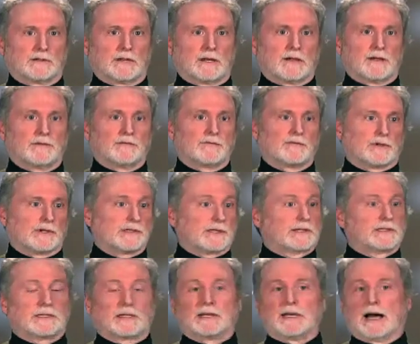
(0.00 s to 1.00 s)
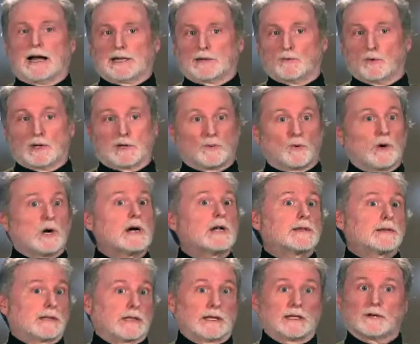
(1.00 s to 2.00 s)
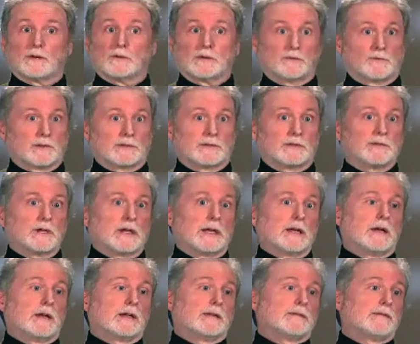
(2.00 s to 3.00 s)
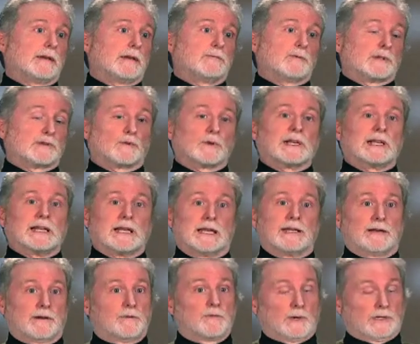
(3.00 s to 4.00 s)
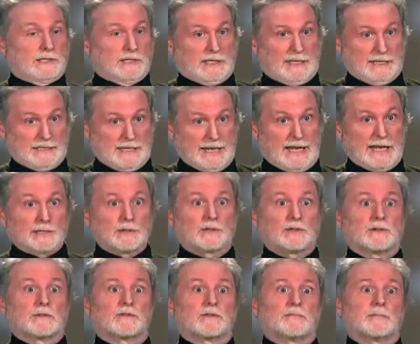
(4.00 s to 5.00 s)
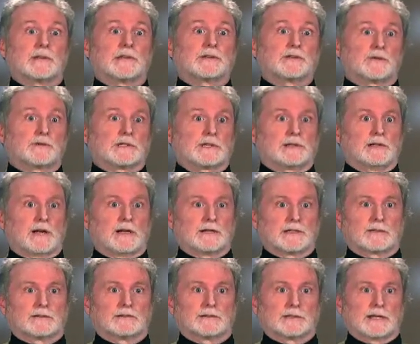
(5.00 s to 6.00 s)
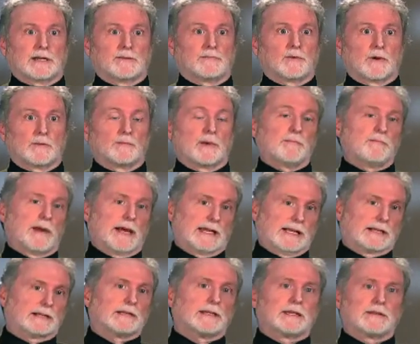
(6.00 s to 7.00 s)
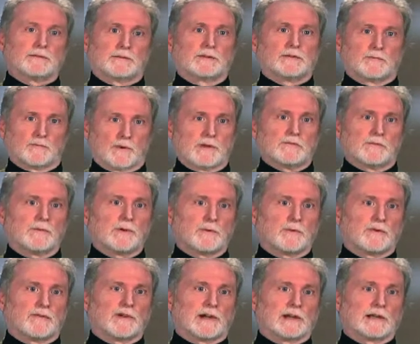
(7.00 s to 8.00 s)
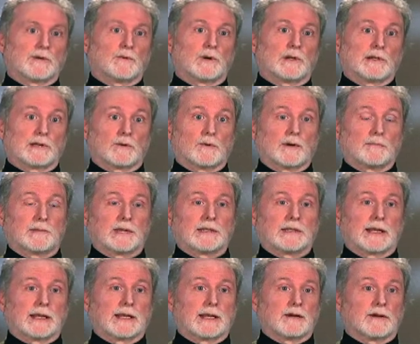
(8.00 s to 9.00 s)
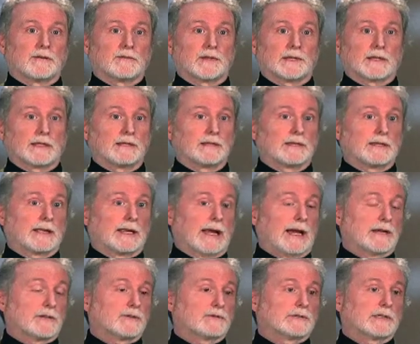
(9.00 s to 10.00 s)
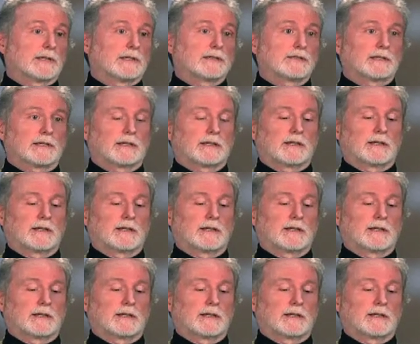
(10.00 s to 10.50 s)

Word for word: Uh, for instance, in nine one one, you know, it was, it was really, it was a disaster from the sociological standpoint, but medically, we, we were fairly well equipped to take care of the, the casualties